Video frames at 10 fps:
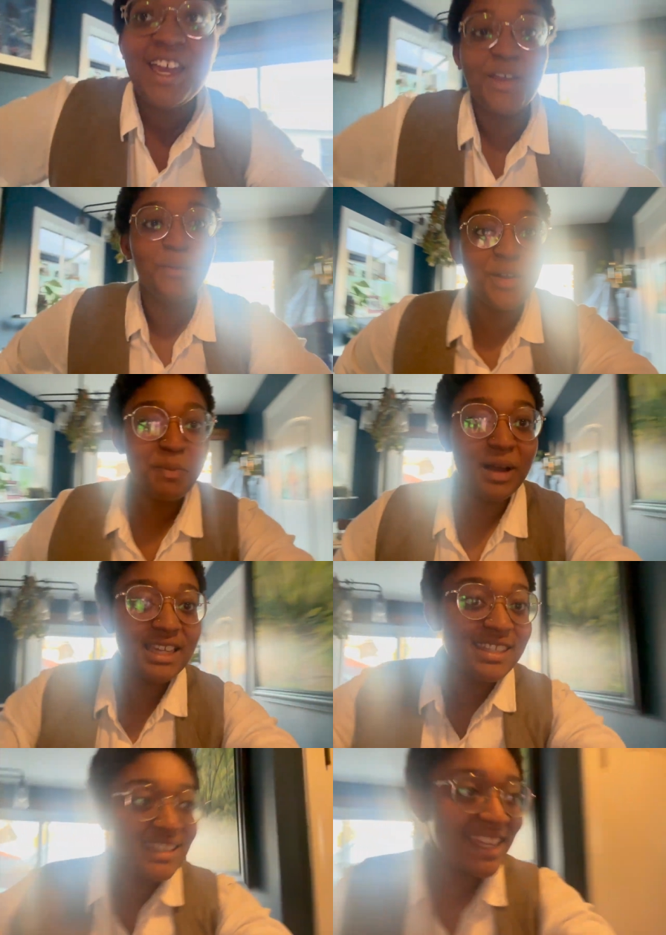And with my
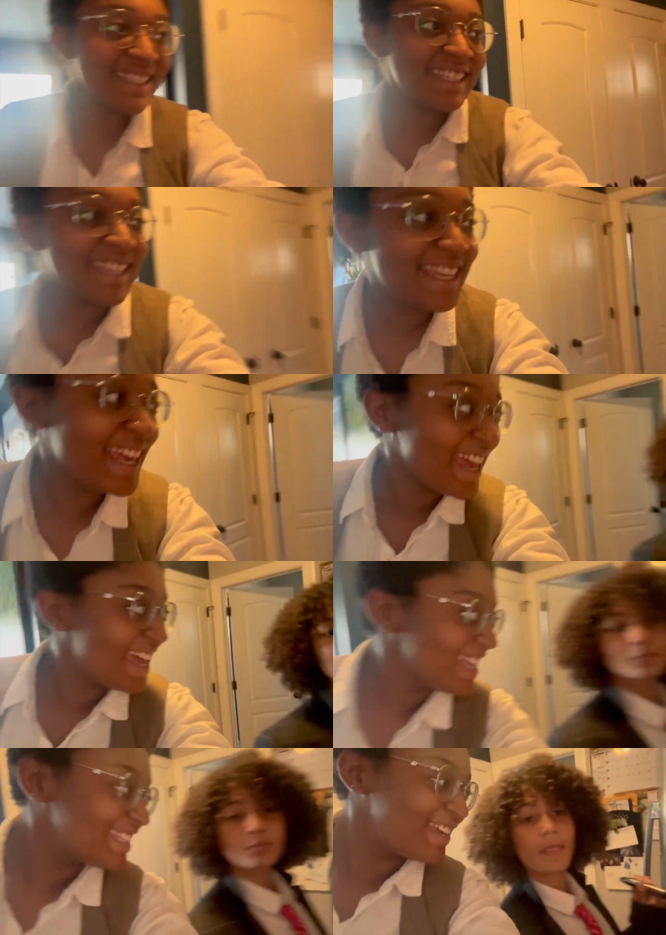sissy kids